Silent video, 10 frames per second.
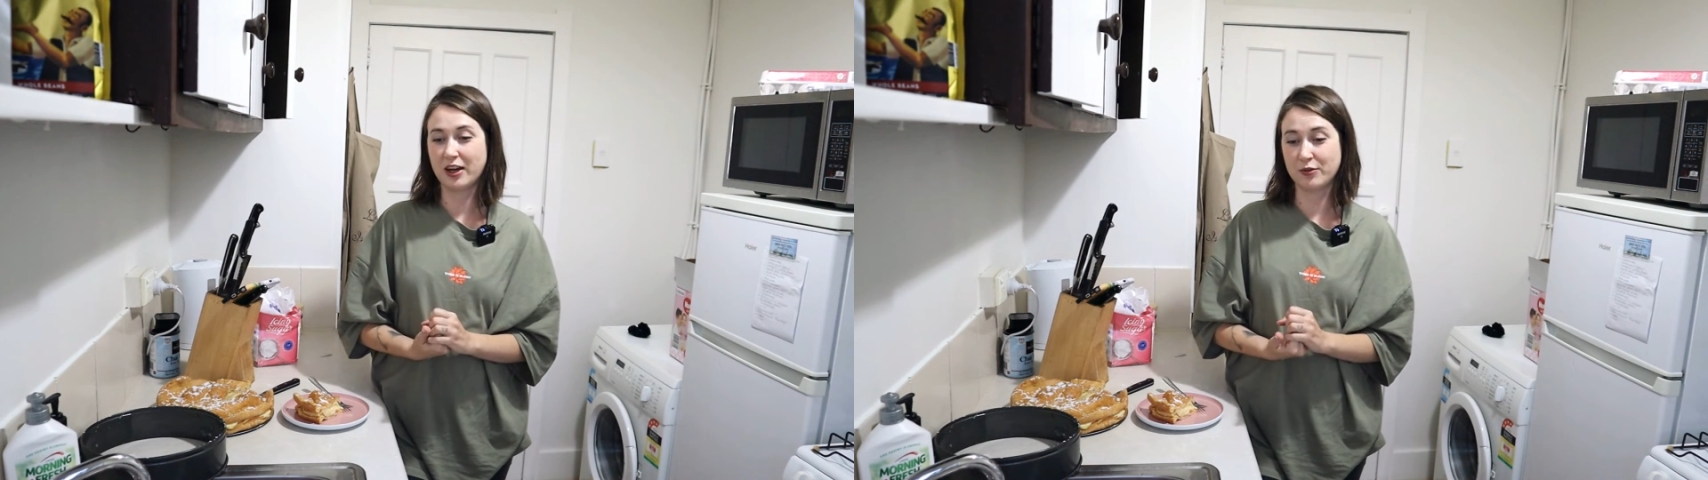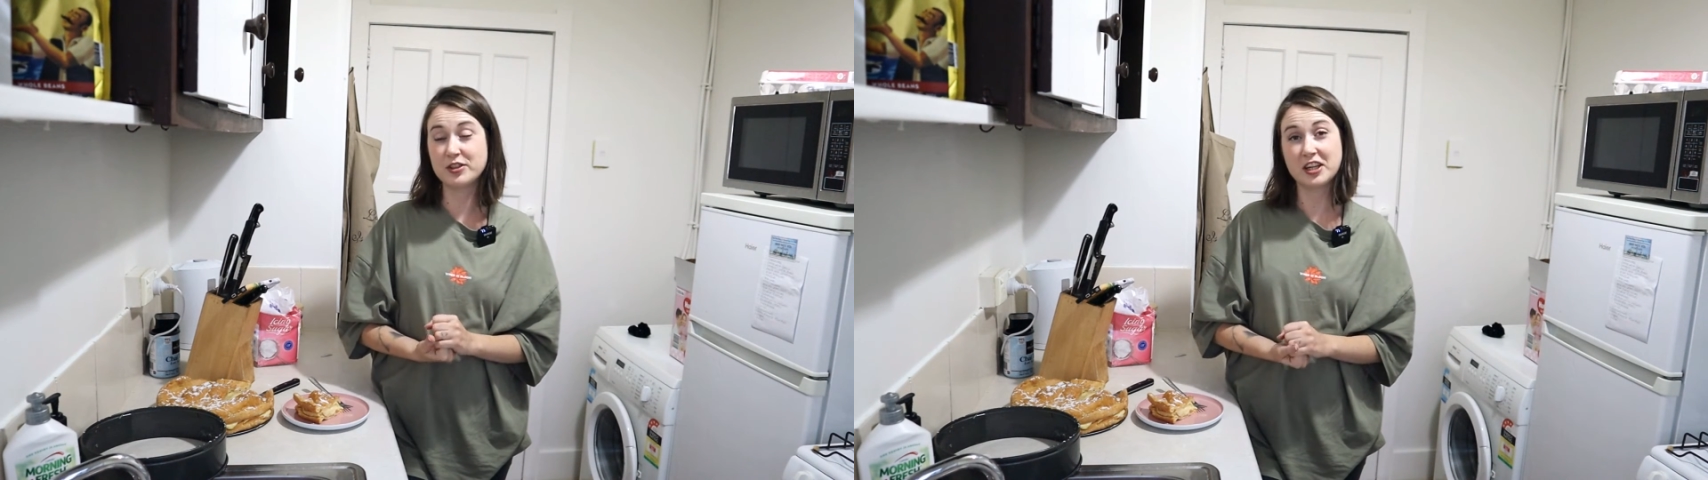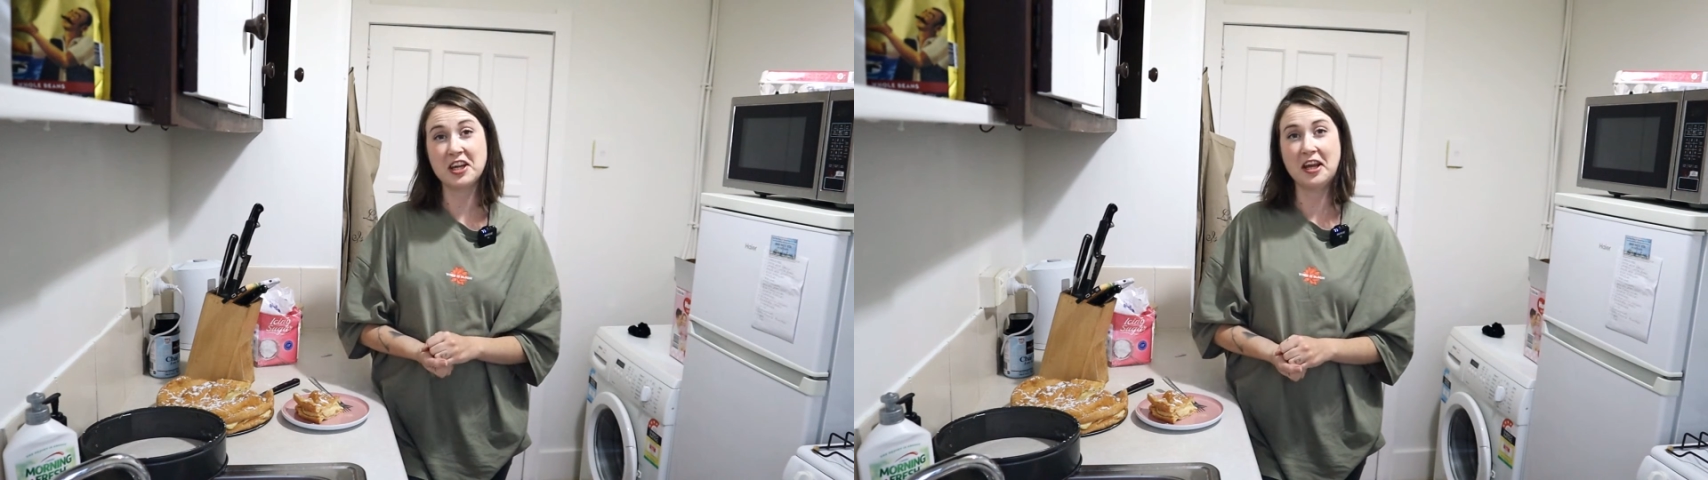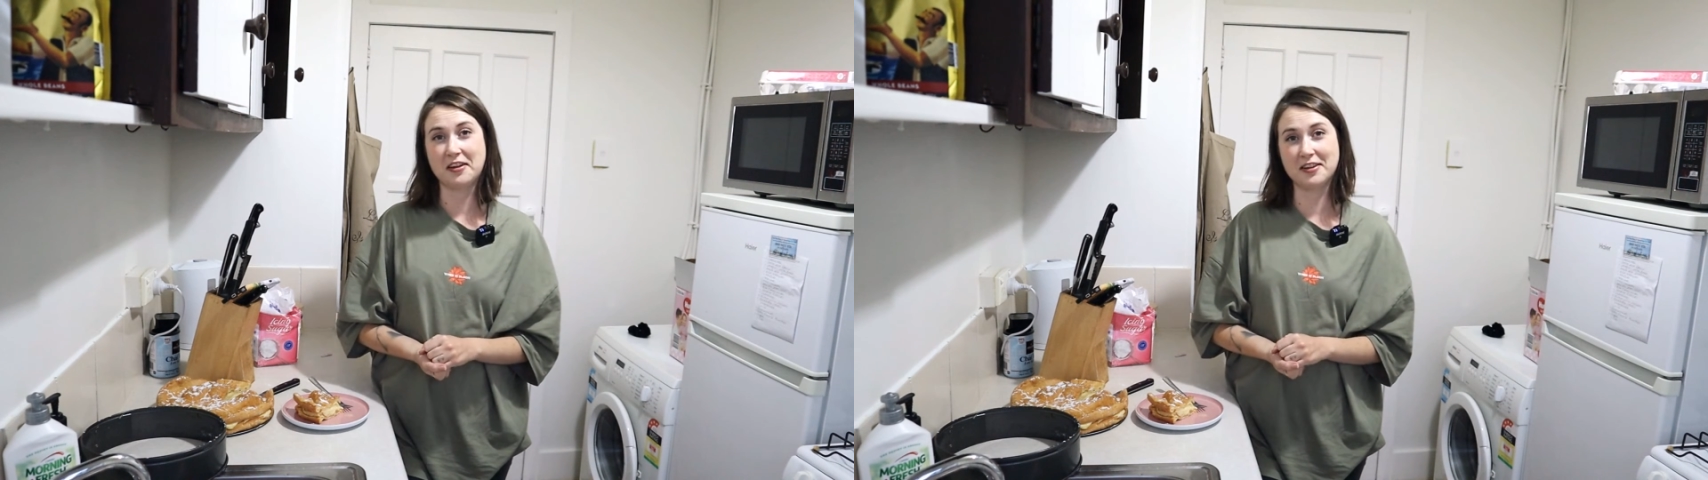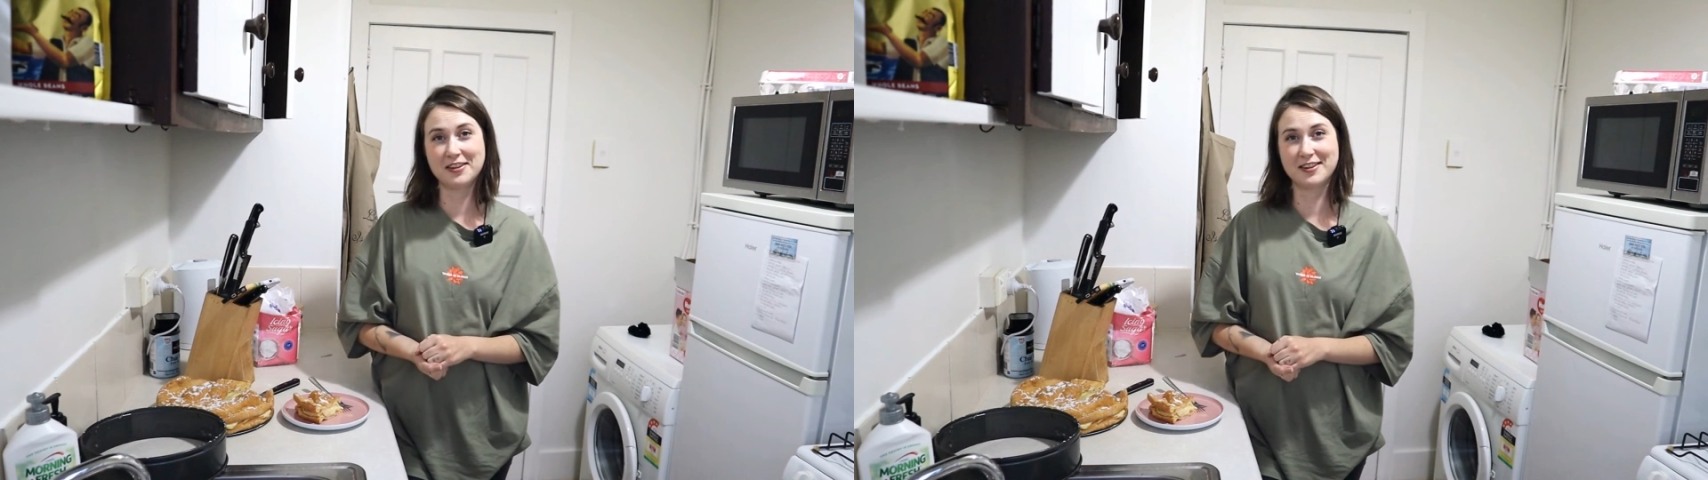I would say
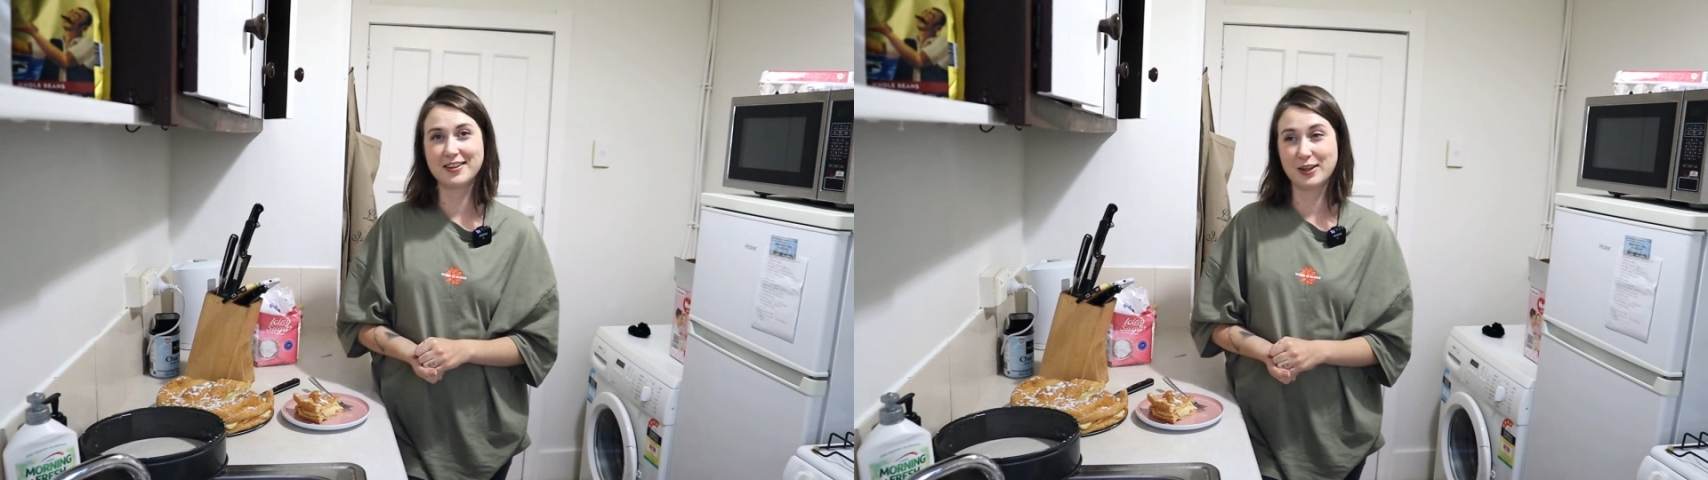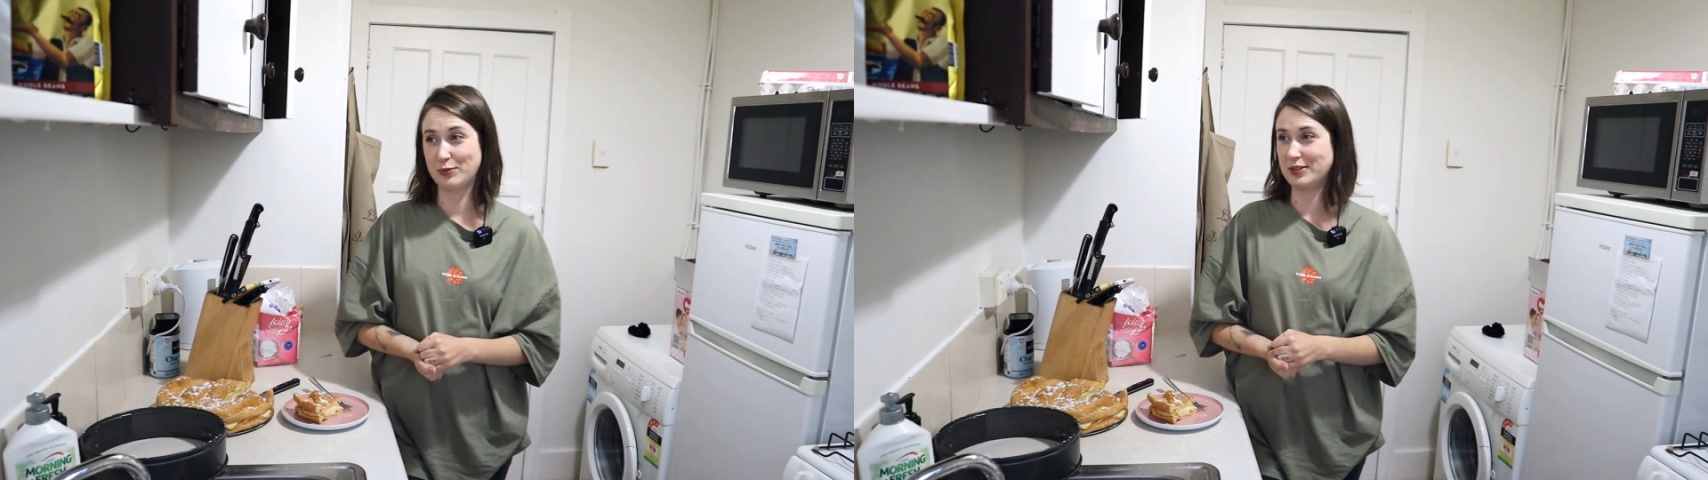yeah, it